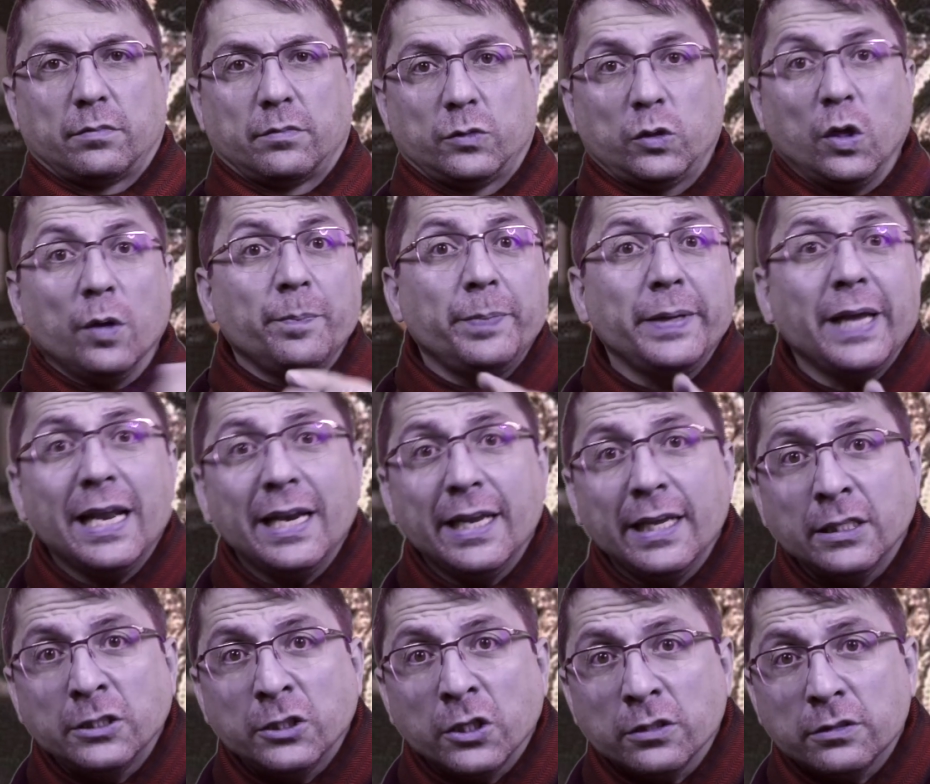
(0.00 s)
Don't be an
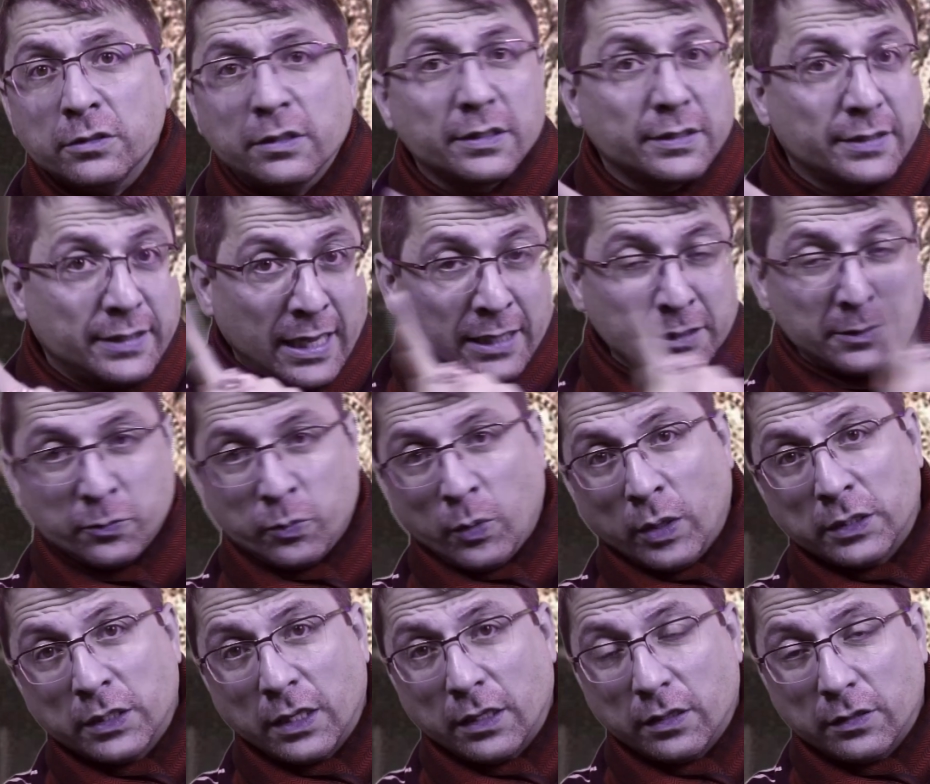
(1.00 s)
idiot, that's
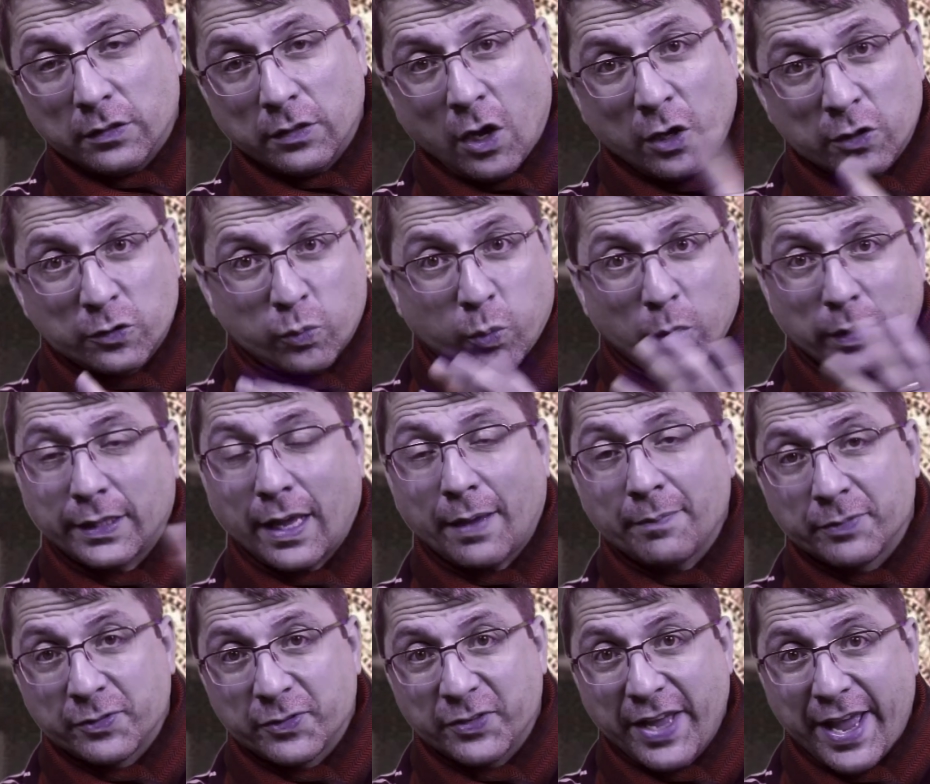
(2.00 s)
not what
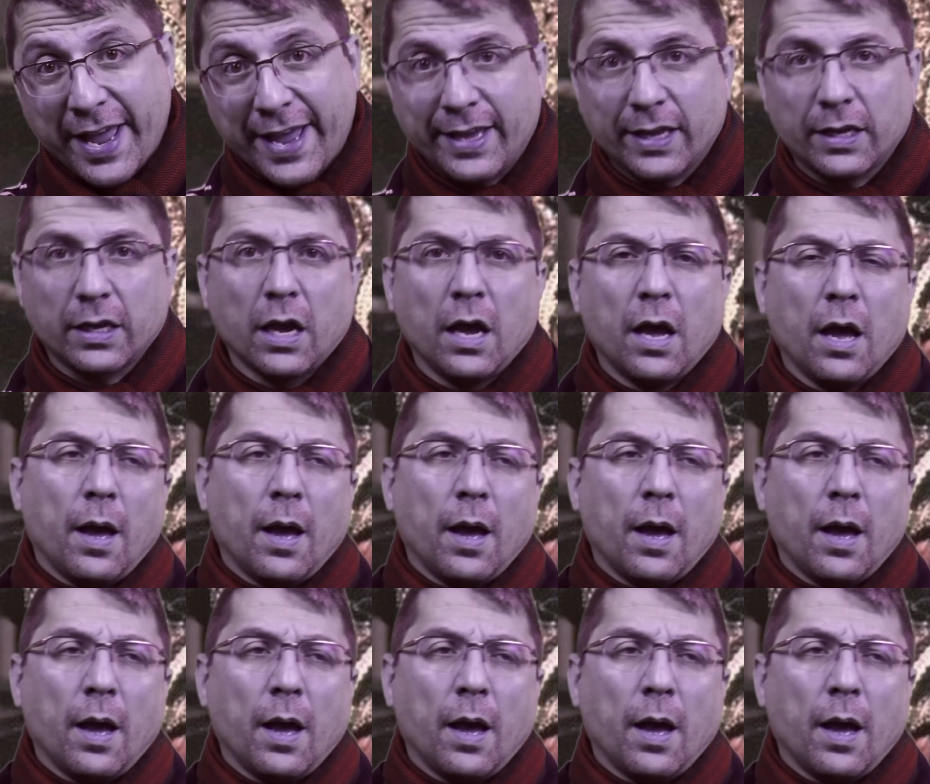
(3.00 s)
I'm saying,